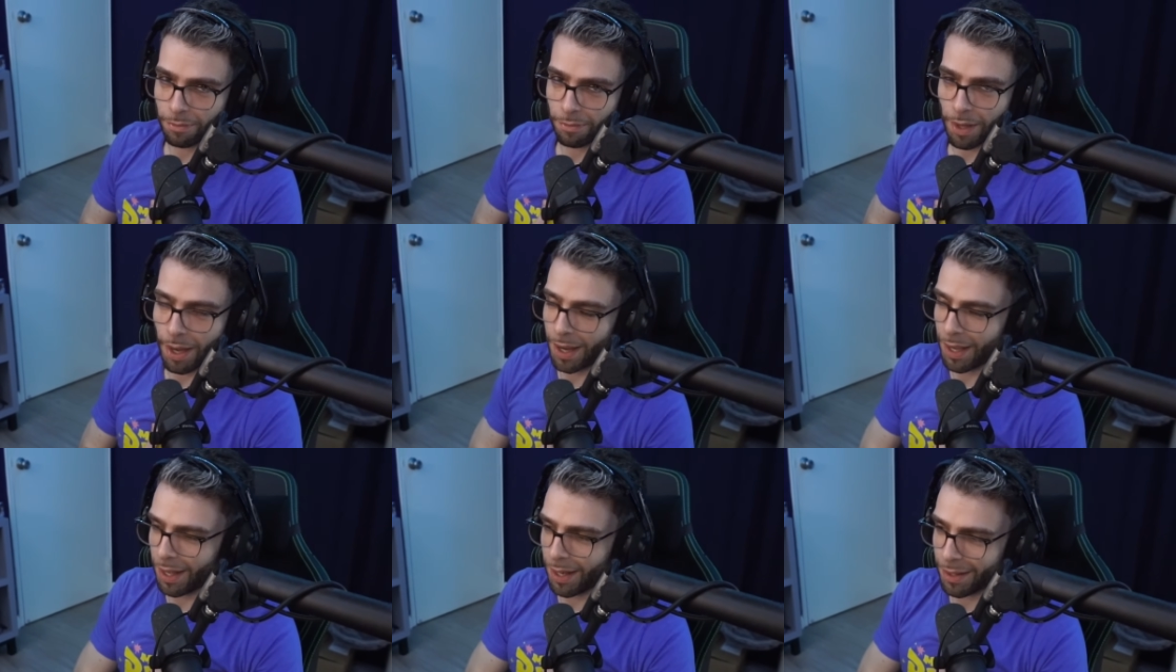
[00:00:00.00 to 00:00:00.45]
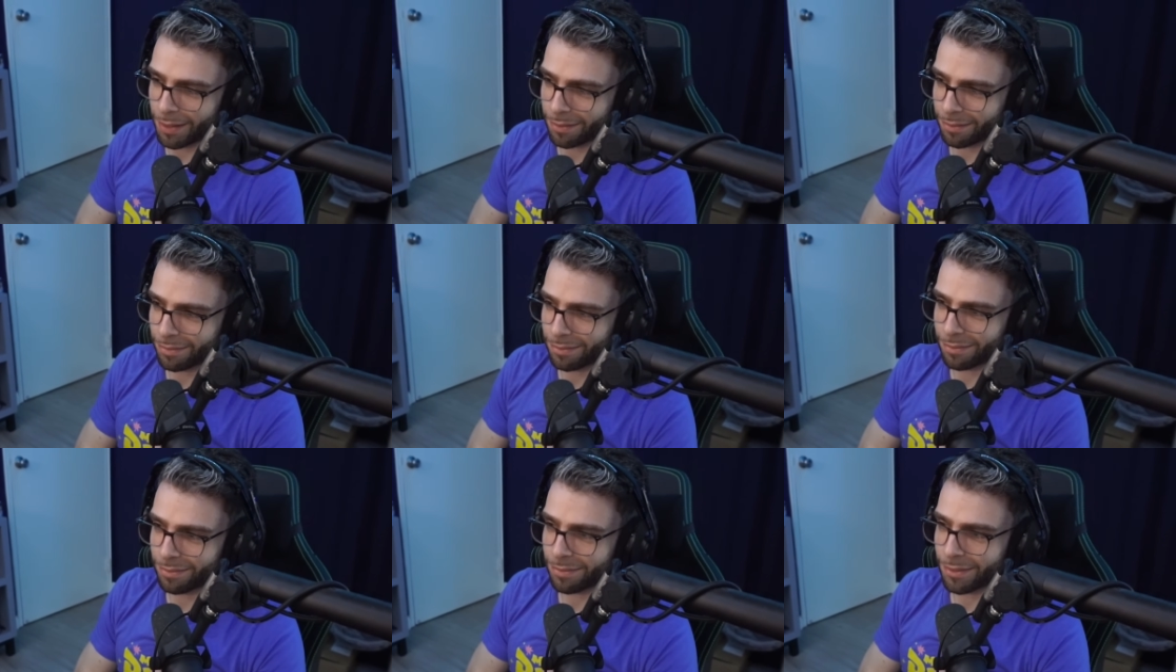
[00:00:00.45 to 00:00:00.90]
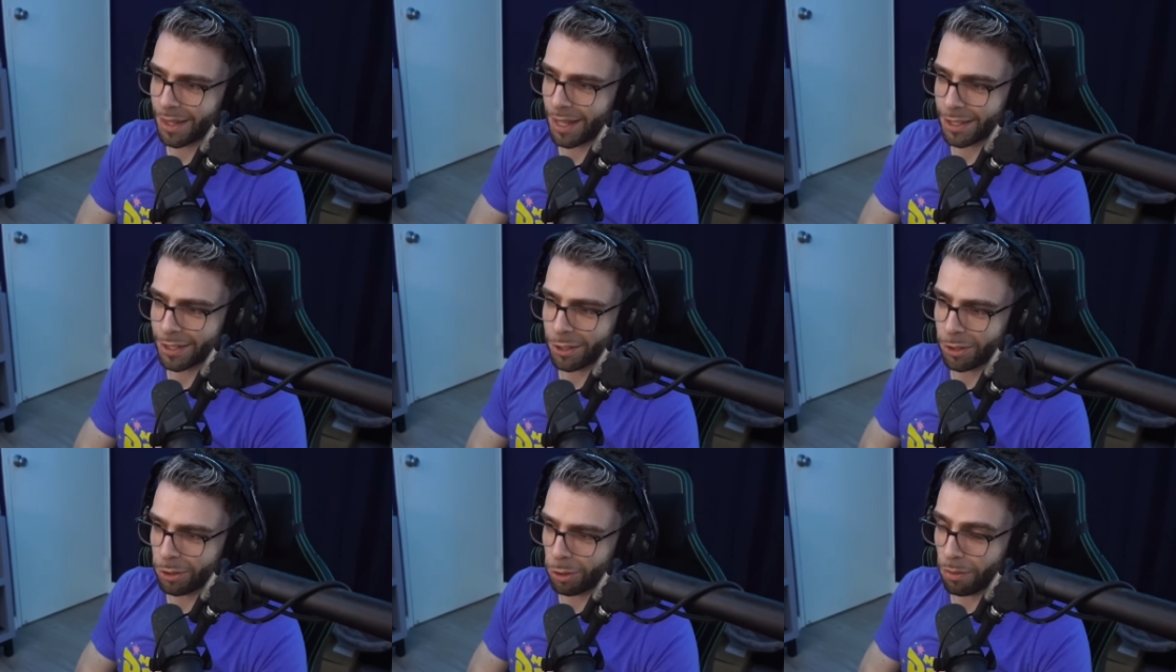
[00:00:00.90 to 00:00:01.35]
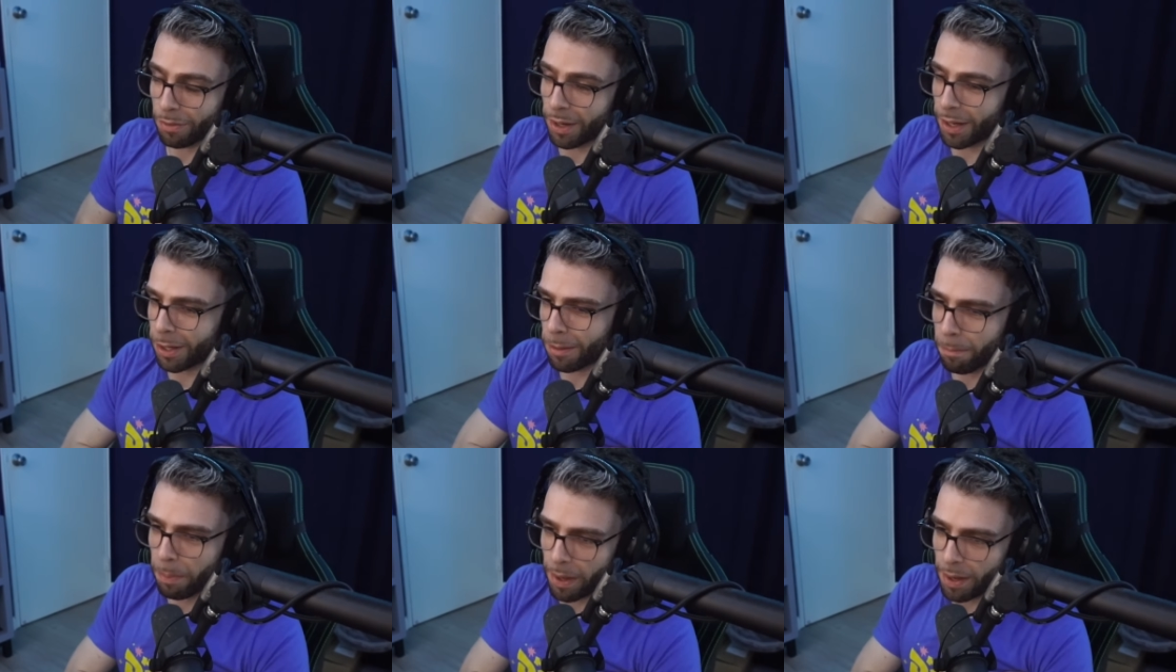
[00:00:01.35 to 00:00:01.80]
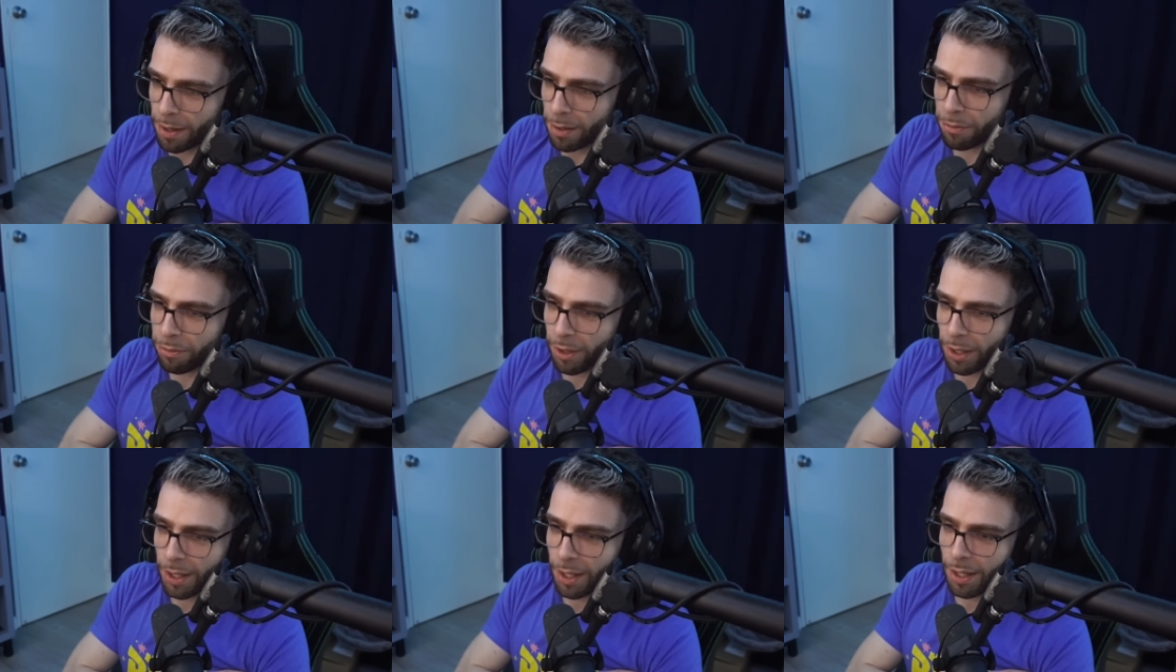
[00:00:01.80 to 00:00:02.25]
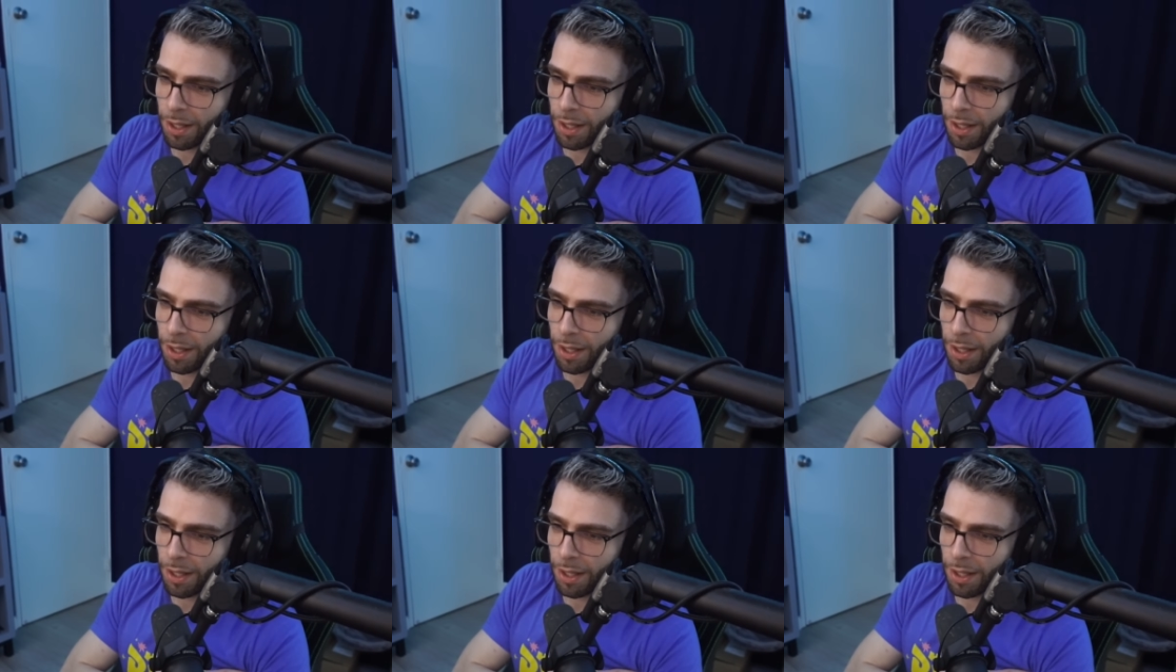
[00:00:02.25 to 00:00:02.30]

I get it. I still do. I'm very competitive.